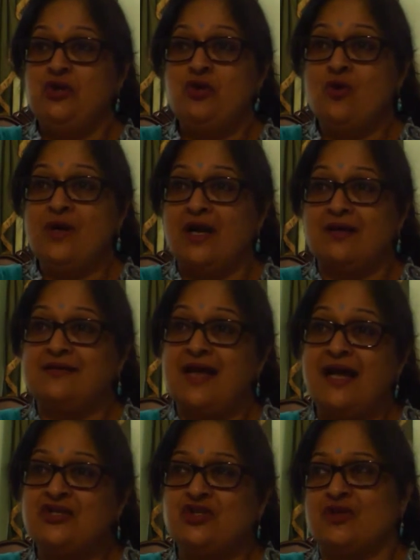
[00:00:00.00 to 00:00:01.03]
you don't
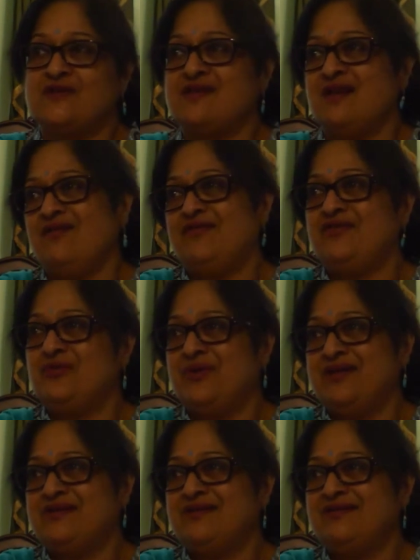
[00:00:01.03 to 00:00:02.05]
attach yourself to
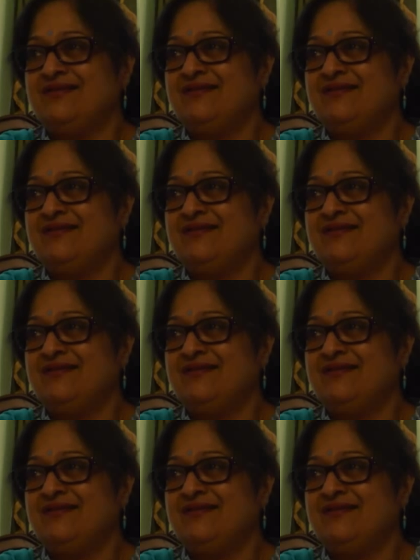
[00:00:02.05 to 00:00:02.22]
it.